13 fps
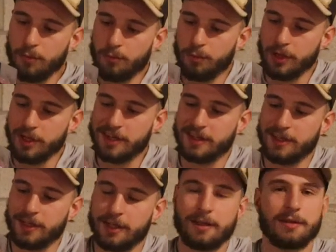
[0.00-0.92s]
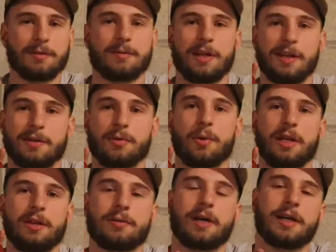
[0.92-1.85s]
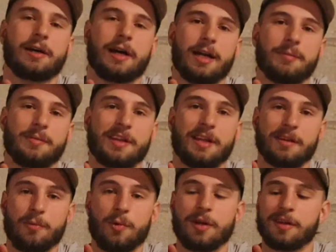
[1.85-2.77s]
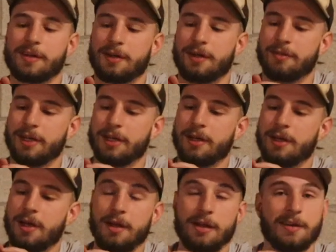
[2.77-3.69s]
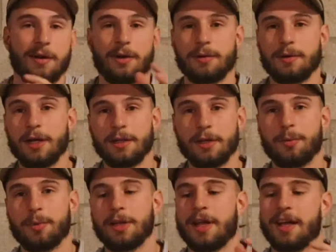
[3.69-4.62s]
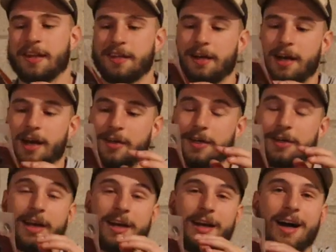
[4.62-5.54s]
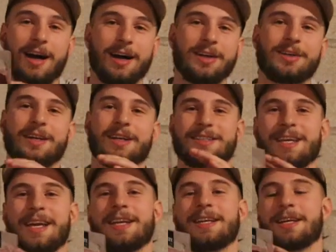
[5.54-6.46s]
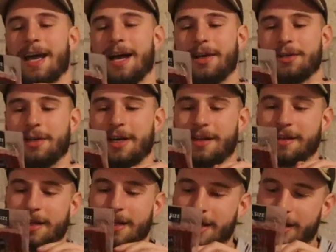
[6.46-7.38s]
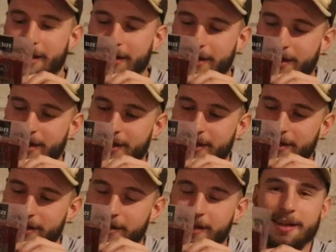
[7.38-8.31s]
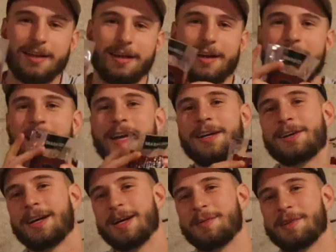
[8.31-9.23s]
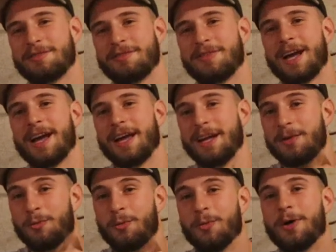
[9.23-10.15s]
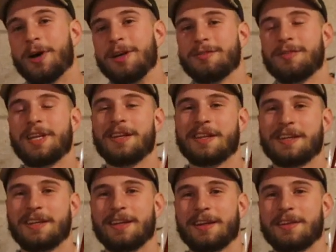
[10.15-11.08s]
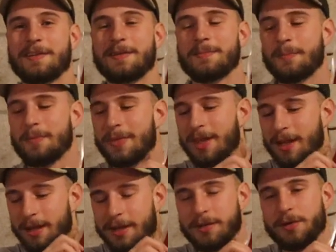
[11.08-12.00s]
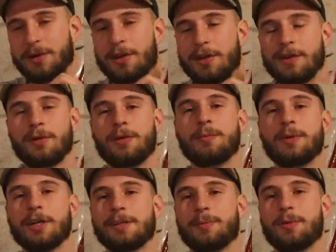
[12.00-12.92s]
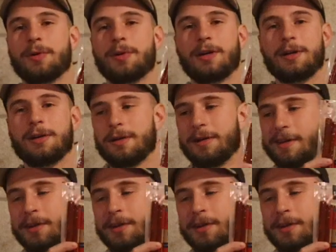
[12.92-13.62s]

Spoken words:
one stick is 23 grams. That's one serving. So a little bit less than an ounce. You're getting 110 calories. There is 9 grams of fat in one of these sticks. These are so much more